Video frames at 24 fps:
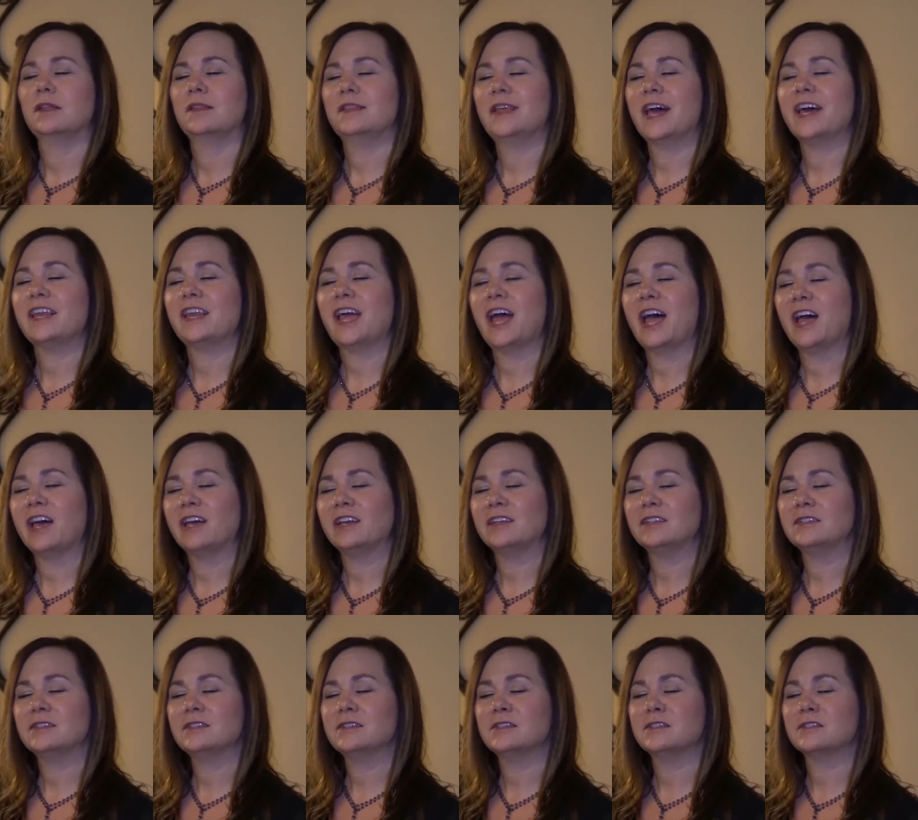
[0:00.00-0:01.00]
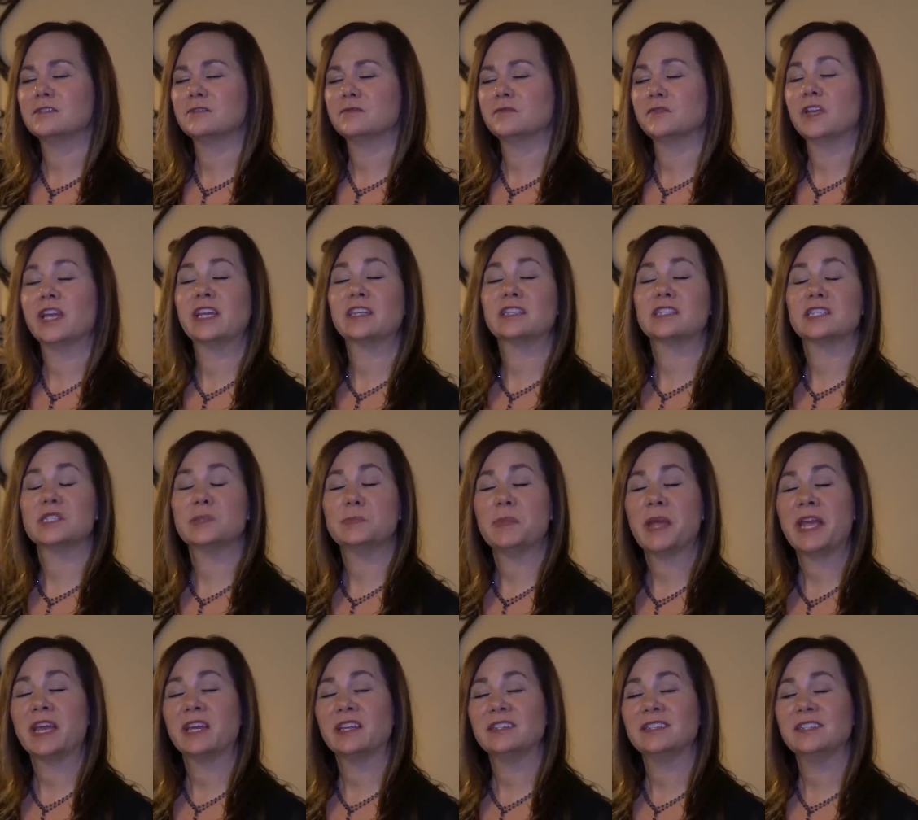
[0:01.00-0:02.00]
that has
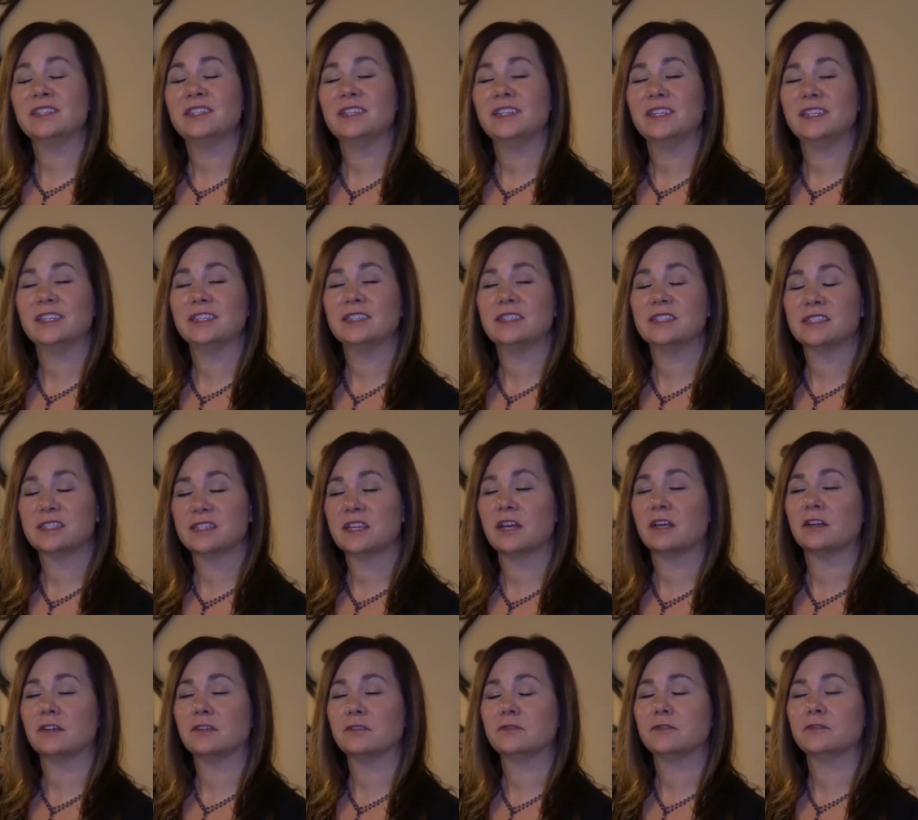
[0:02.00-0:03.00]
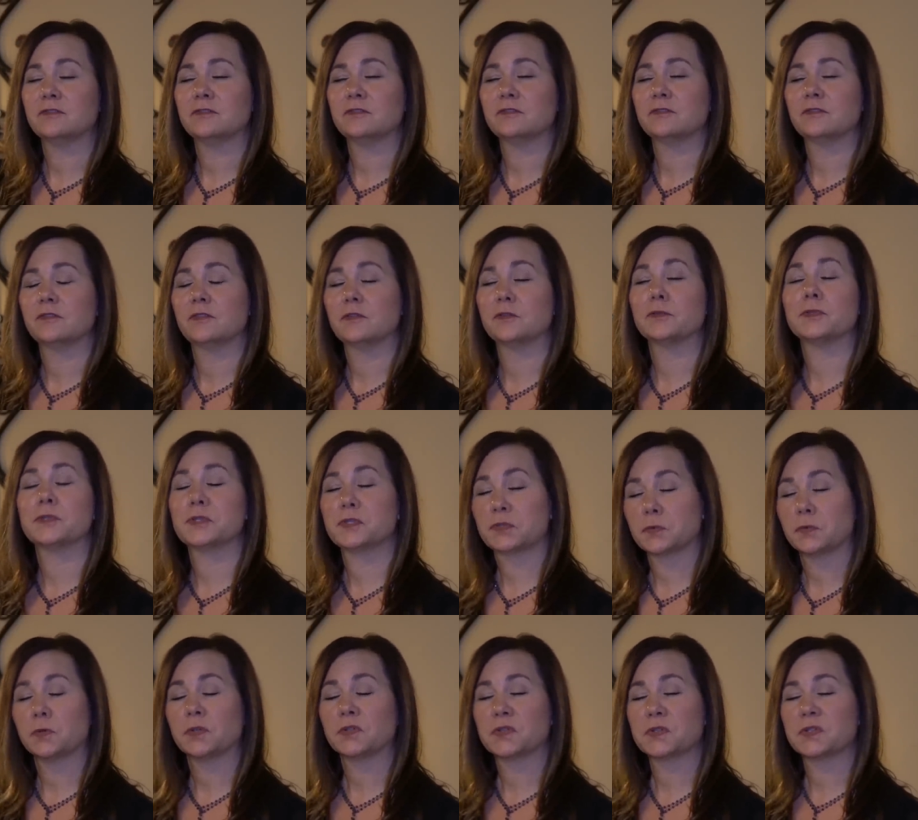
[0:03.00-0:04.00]
expanded itself through
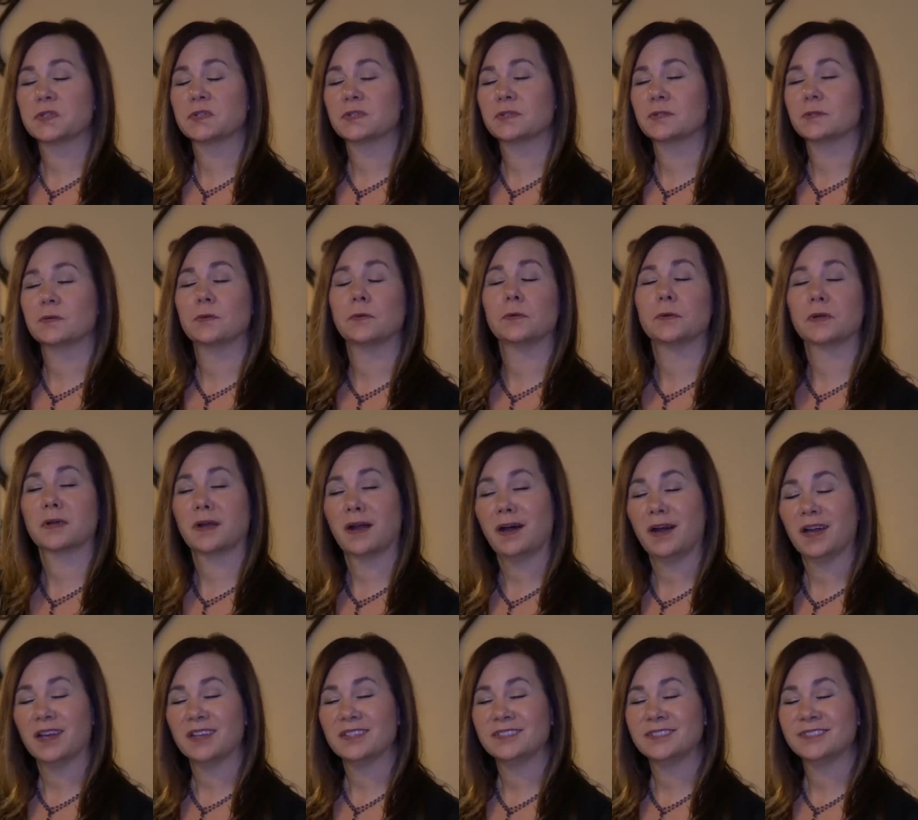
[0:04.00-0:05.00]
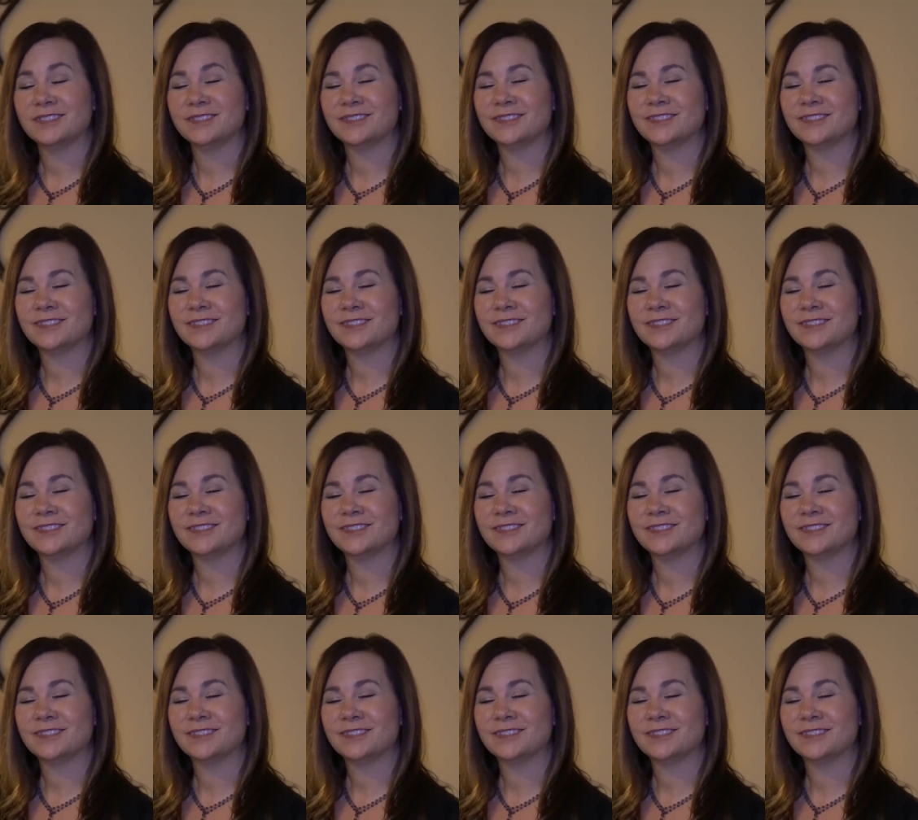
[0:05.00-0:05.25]
Source or God.